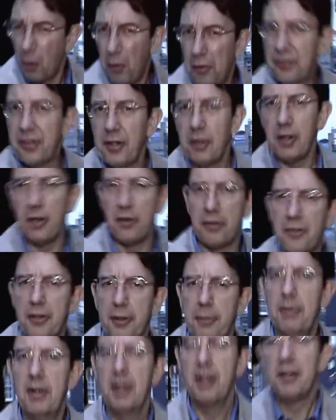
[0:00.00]
can also use
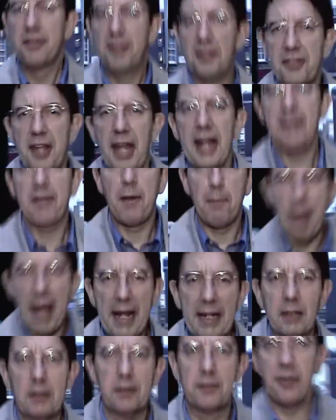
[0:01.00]
them to take the
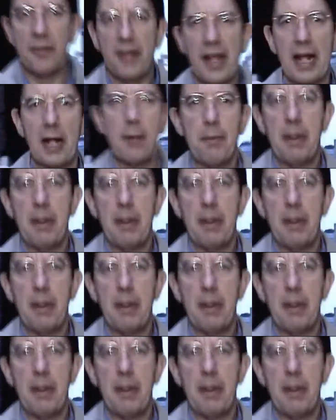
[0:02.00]
battle to the